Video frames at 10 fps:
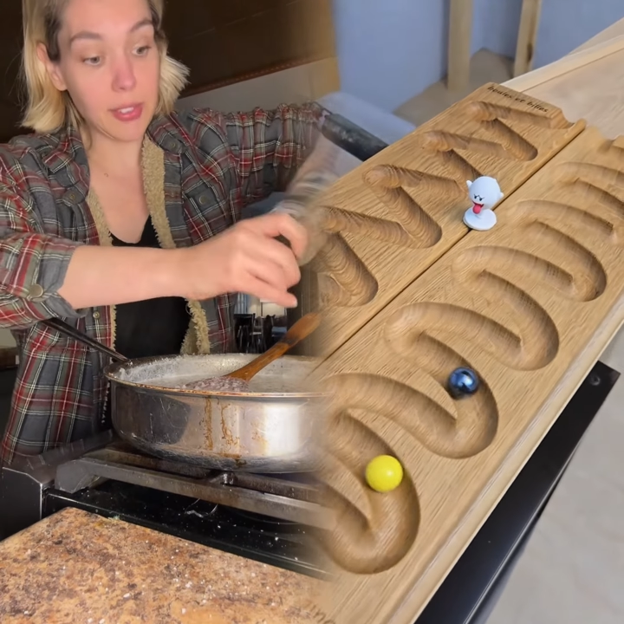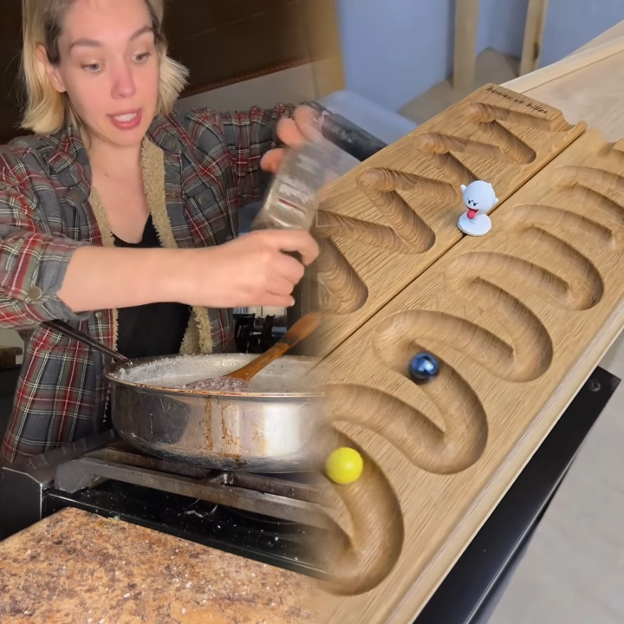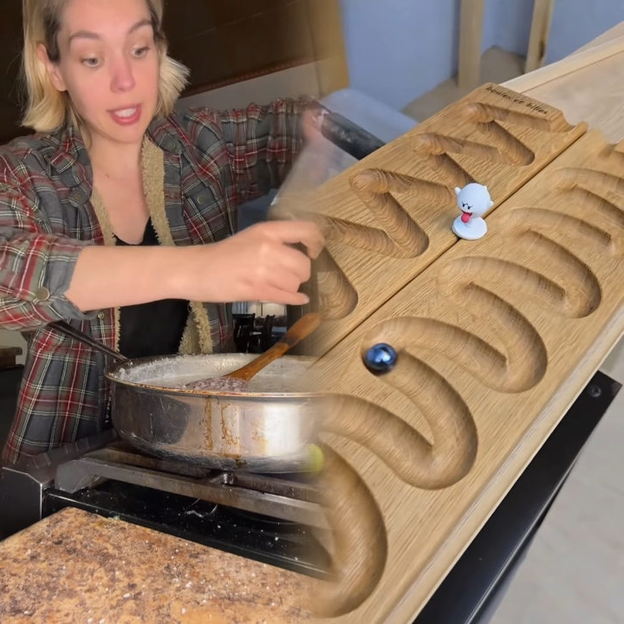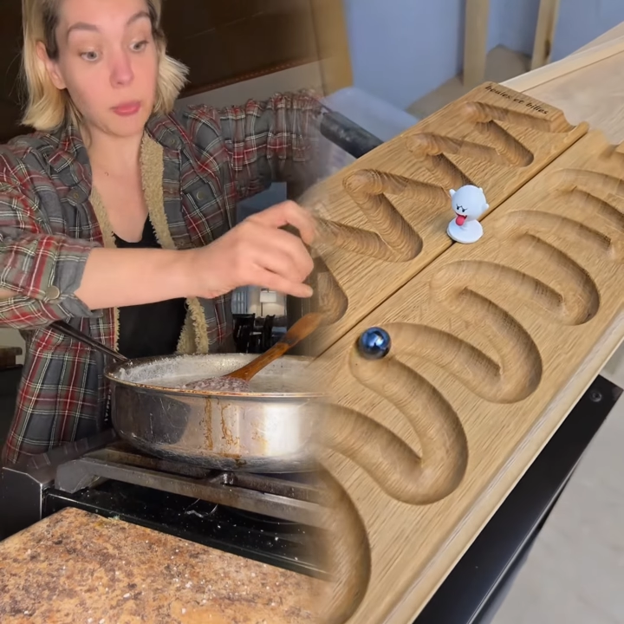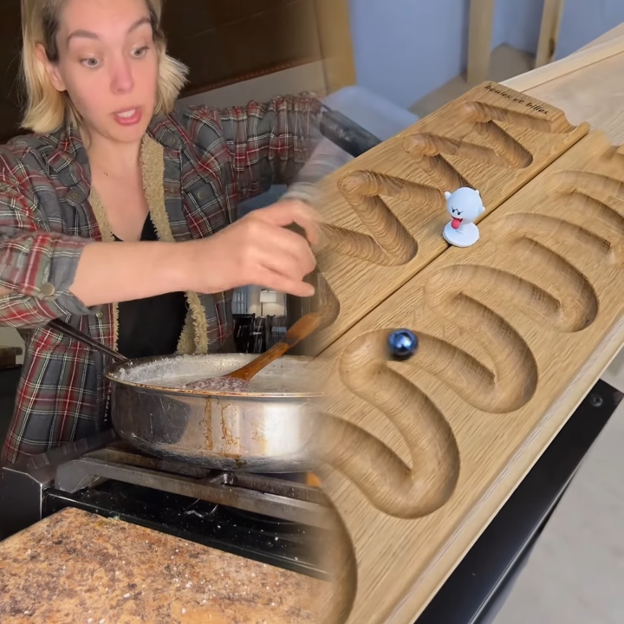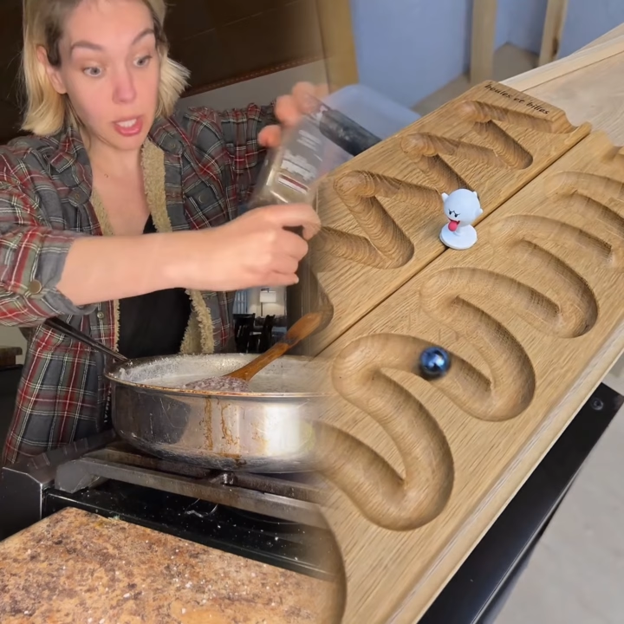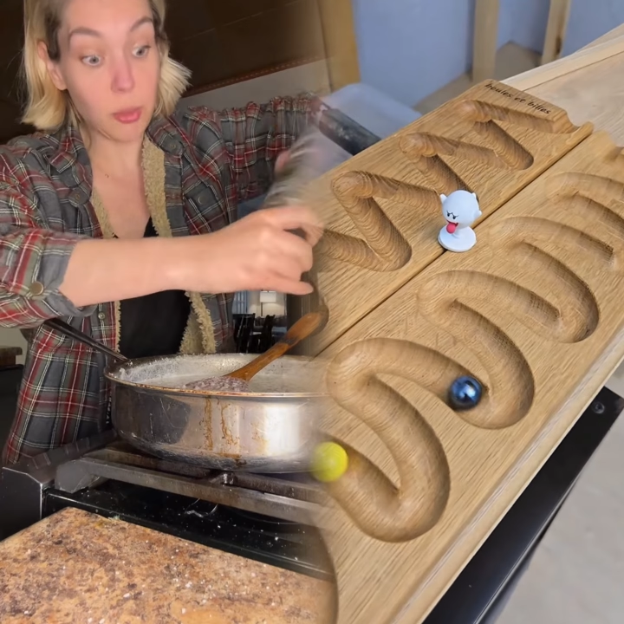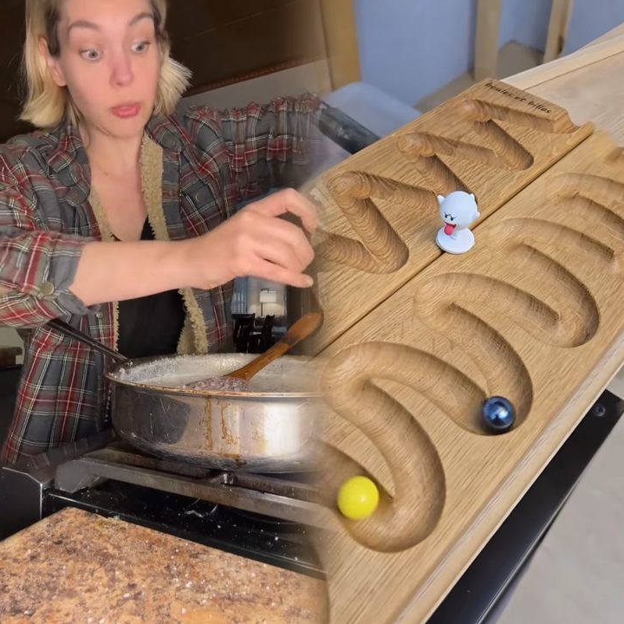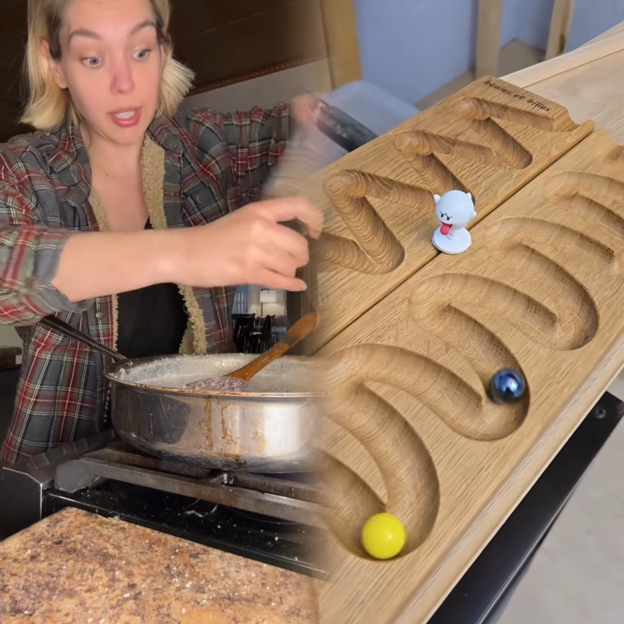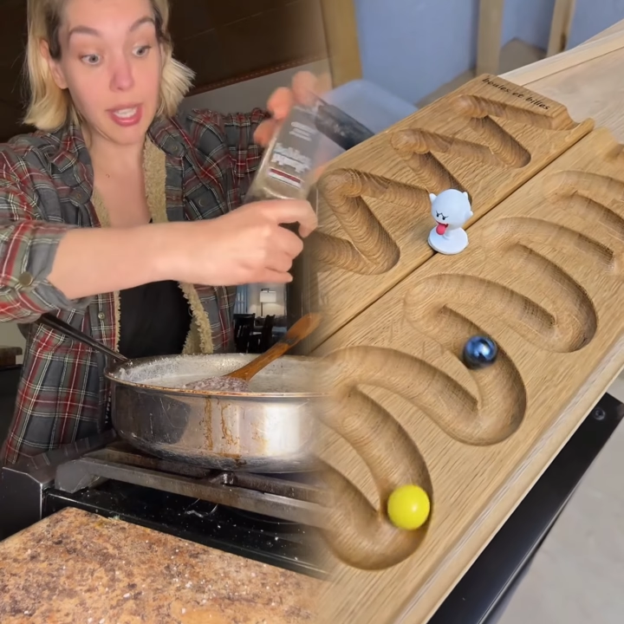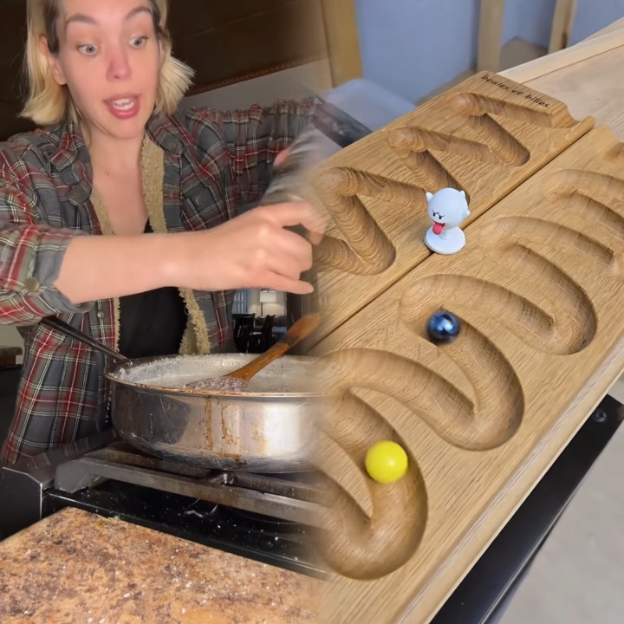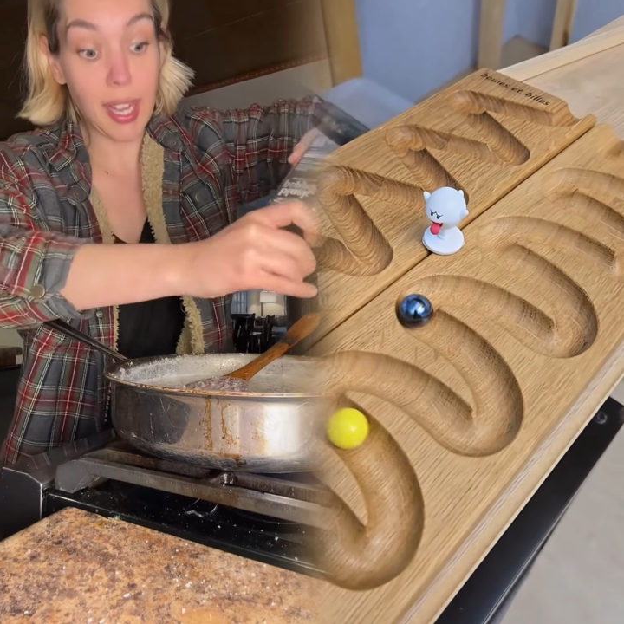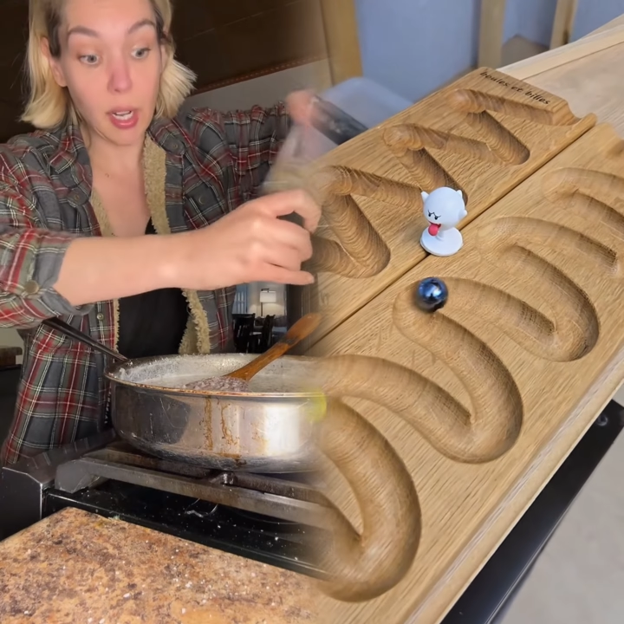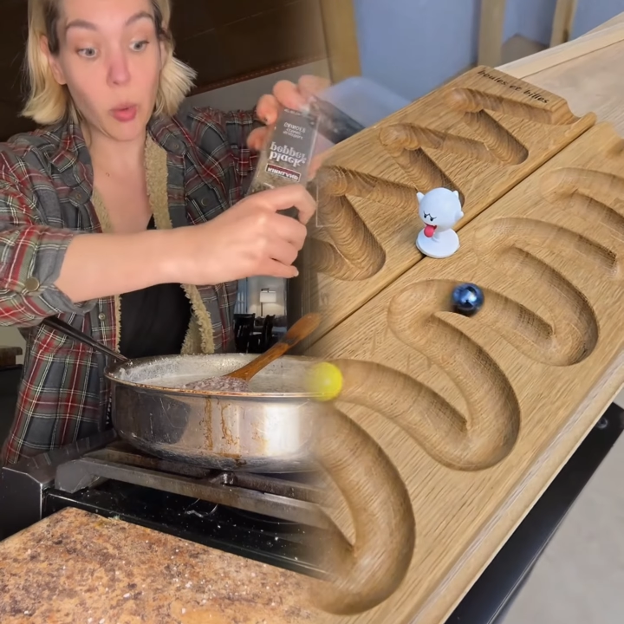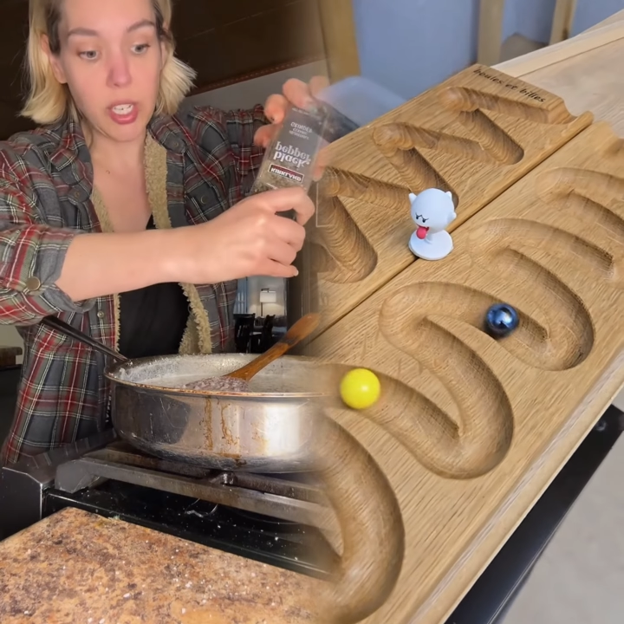is when you really
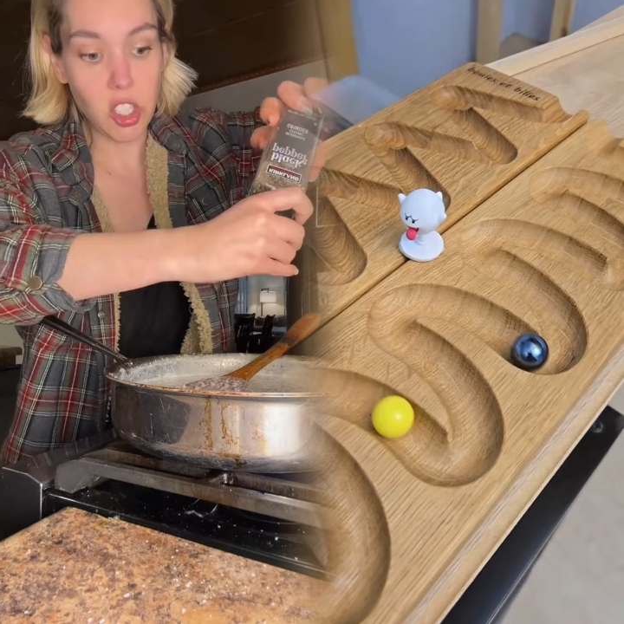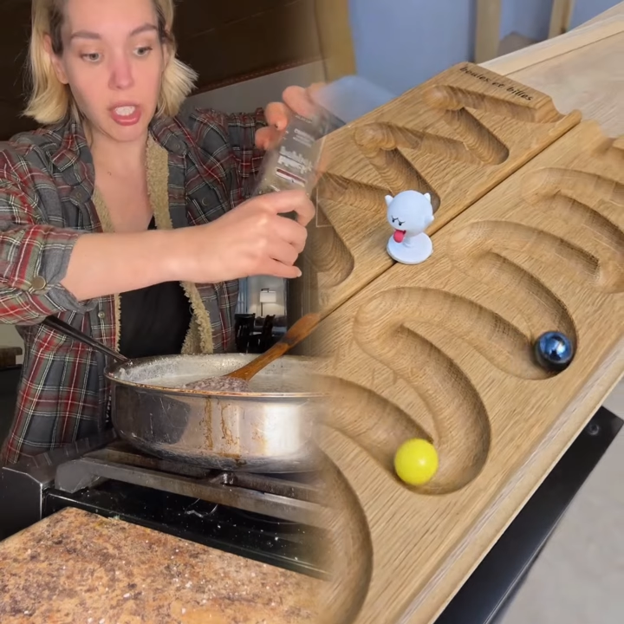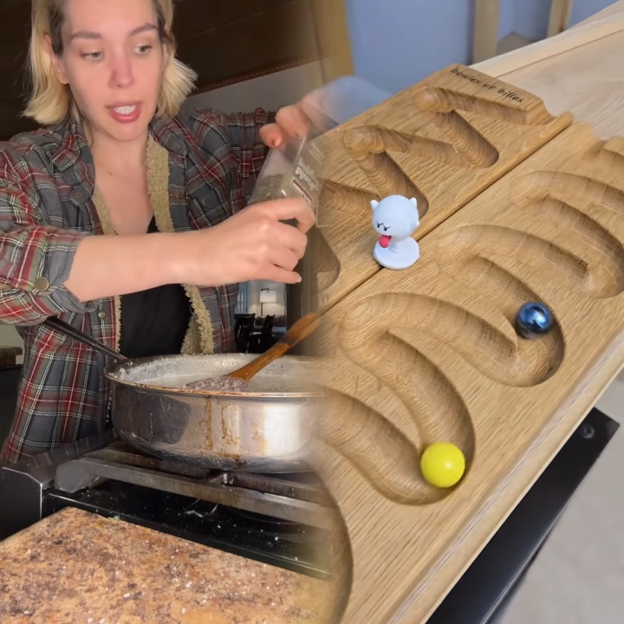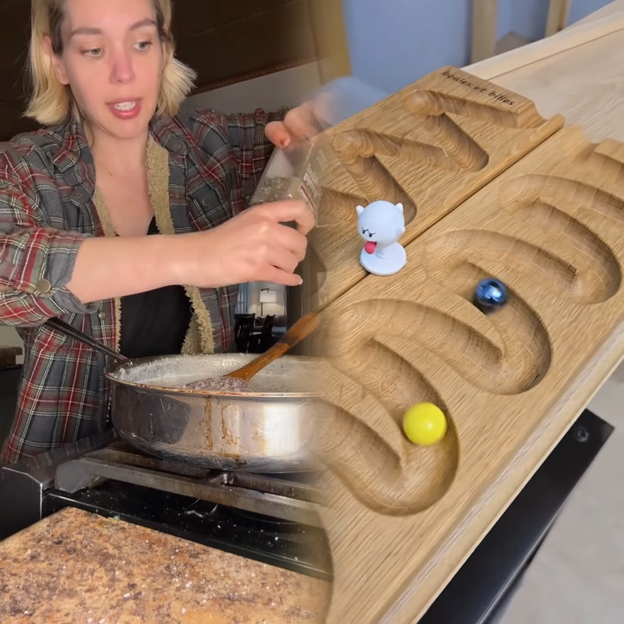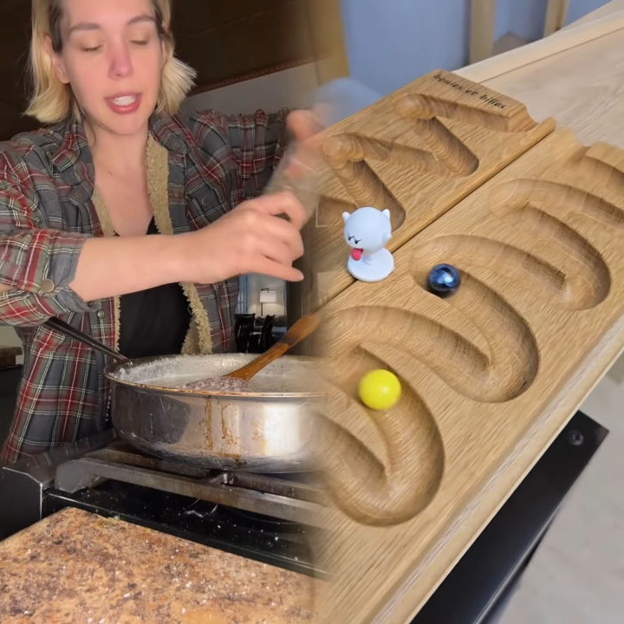kind of question it.